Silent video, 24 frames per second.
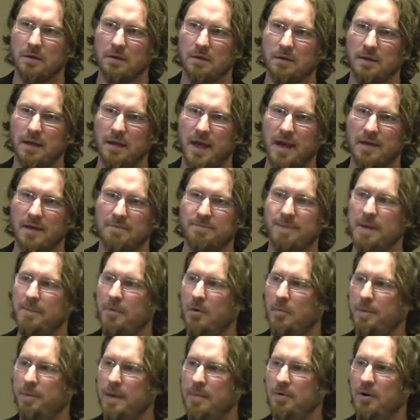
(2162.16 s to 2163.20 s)
yeah,
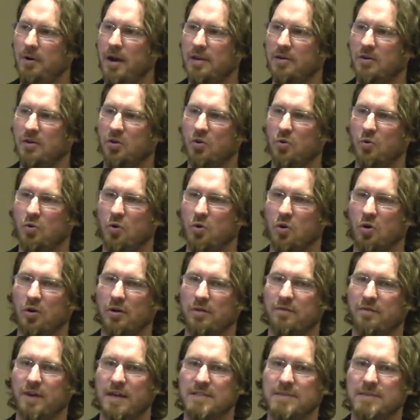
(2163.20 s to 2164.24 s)
people like Google
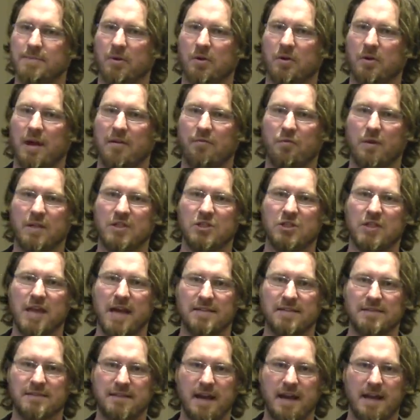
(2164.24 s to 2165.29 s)
and Facebook have reached
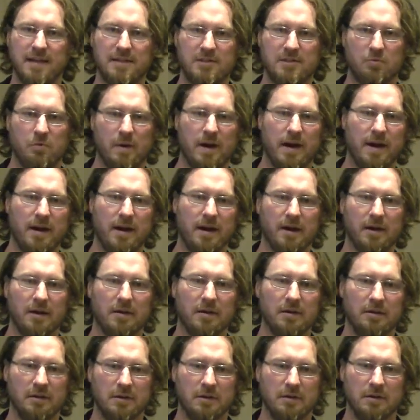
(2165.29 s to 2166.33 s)
that stage where
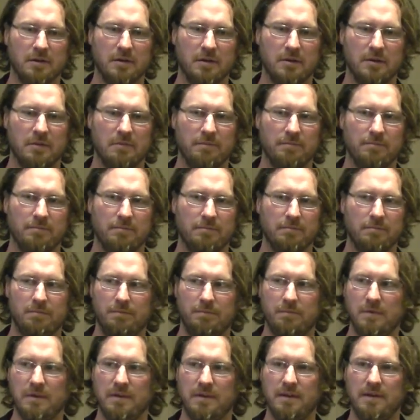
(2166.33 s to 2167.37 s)

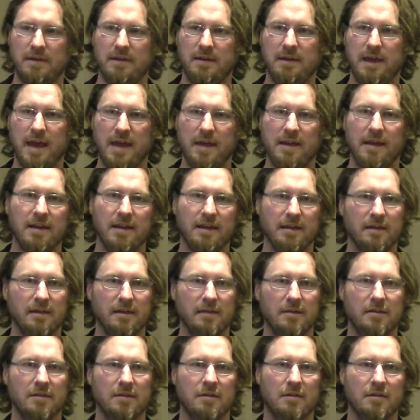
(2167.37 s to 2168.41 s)

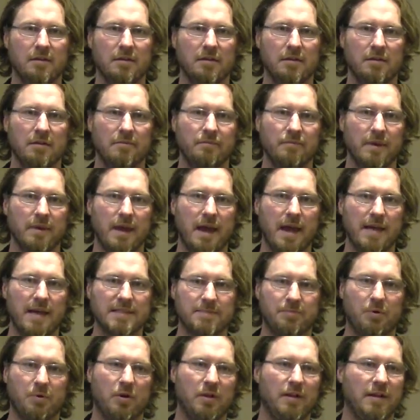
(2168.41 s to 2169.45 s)
getting
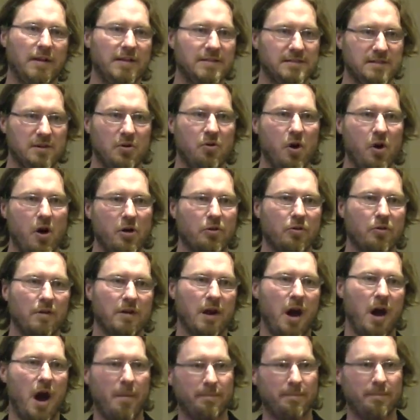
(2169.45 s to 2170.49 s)
exploited is no longer
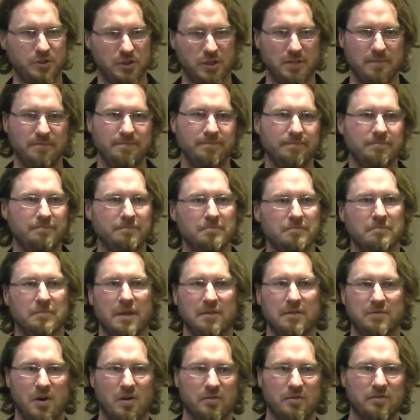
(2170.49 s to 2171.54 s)
an option.
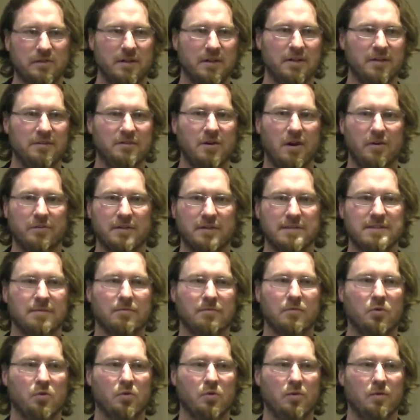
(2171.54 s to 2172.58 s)
Talked to some
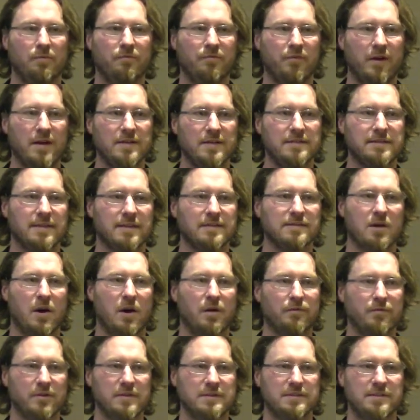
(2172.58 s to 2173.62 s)
Google friends at this
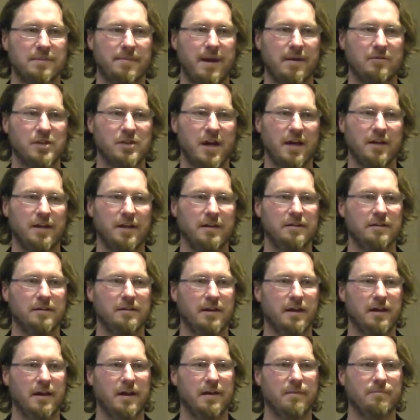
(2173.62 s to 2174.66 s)
conference about China
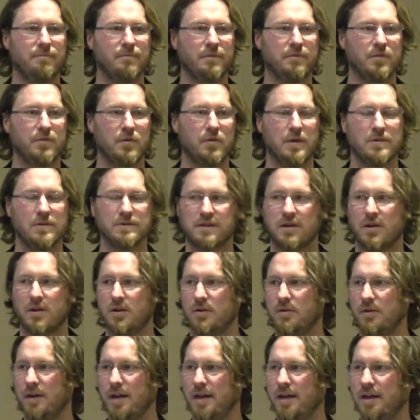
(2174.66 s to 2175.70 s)
a few years
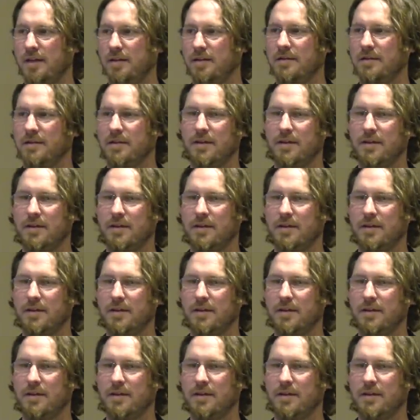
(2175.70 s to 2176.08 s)
ago, and